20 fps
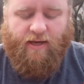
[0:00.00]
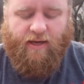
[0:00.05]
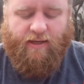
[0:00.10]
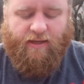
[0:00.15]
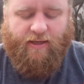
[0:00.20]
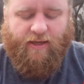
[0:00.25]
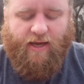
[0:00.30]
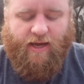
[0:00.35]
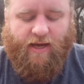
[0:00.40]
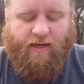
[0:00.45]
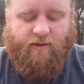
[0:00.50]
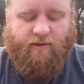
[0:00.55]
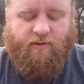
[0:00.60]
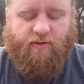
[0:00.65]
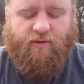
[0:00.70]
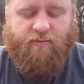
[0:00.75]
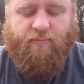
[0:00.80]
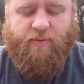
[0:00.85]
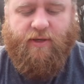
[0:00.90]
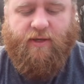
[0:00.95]
I could add a
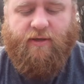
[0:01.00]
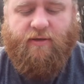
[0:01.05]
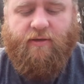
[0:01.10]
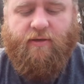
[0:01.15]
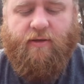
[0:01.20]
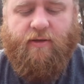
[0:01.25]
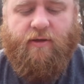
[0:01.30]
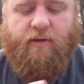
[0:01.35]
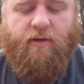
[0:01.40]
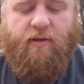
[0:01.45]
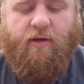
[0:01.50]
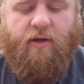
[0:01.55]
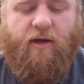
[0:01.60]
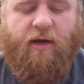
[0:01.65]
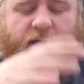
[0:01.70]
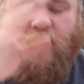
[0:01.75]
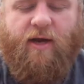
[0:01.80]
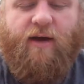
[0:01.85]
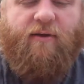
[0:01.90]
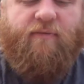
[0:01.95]
little bit
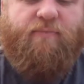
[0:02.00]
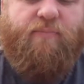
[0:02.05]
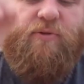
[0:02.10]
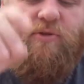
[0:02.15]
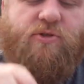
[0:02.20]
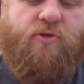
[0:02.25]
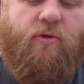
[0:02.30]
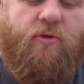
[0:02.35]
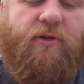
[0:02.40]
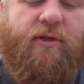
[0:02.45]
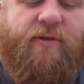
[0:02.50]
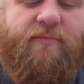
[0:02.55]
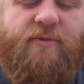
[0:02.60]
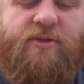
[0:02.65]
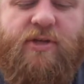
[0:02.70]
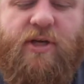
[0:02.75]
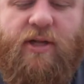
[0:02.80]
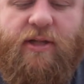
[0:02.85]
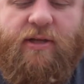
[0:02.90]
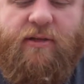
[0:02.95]
of petroleum
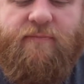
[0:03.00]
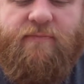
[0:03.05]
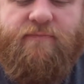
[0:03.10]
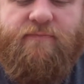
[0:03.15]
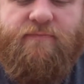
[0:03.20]
jelly.